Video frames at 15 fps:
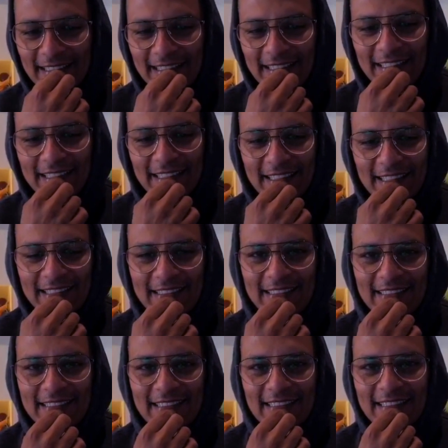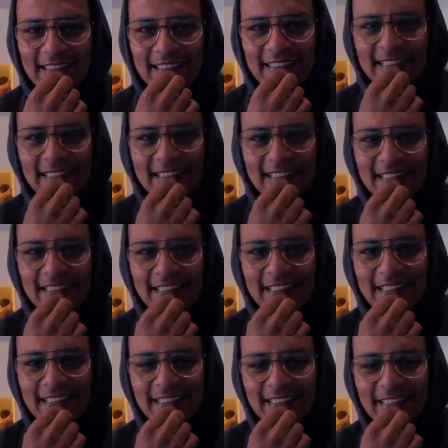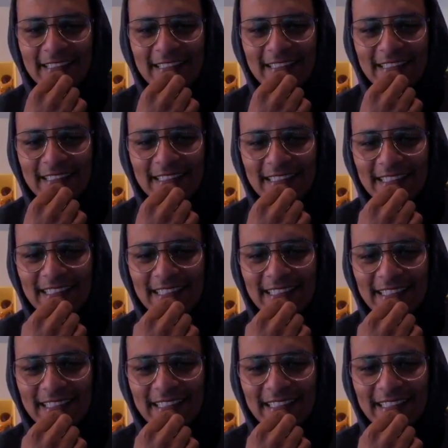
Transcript: The person shown says nothing.